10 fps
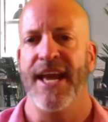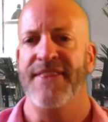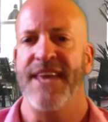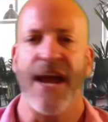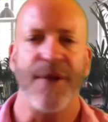
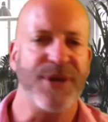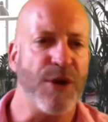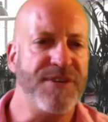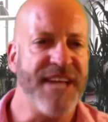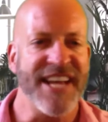Then I would go
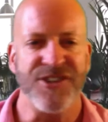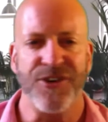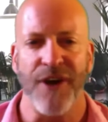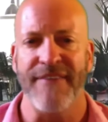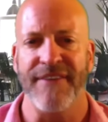test
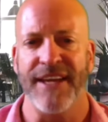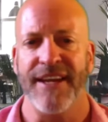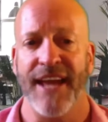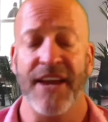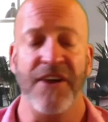drive it,
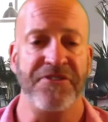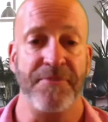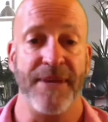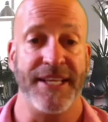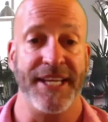and
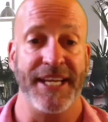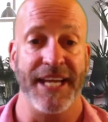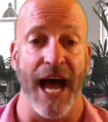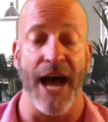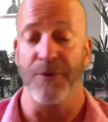ultimately,
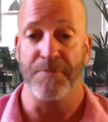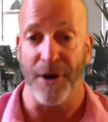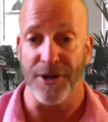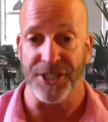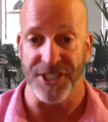I would
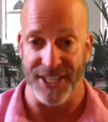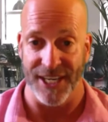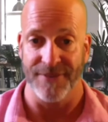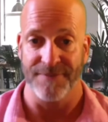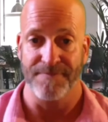purchase it
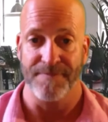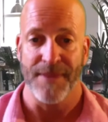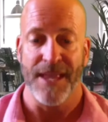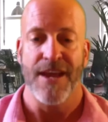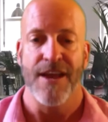
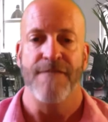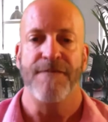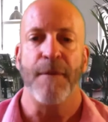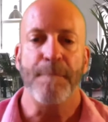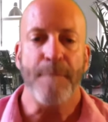
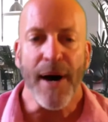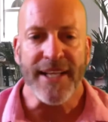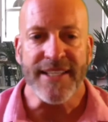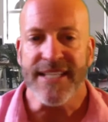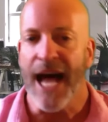for
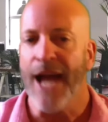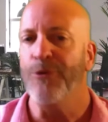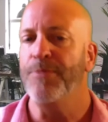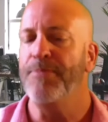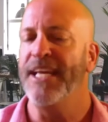months, I
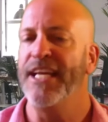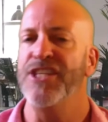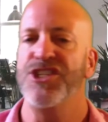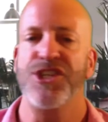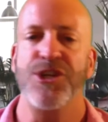would be
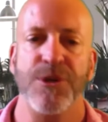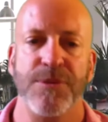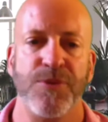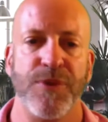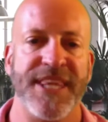
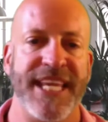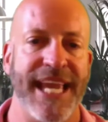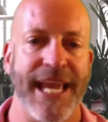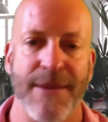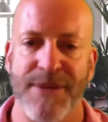consumed with the
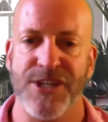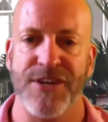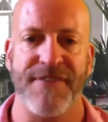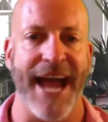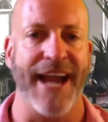image
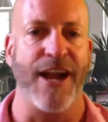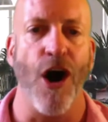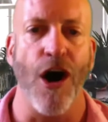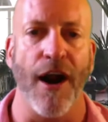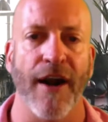of that
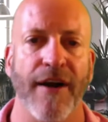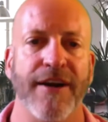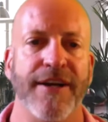car.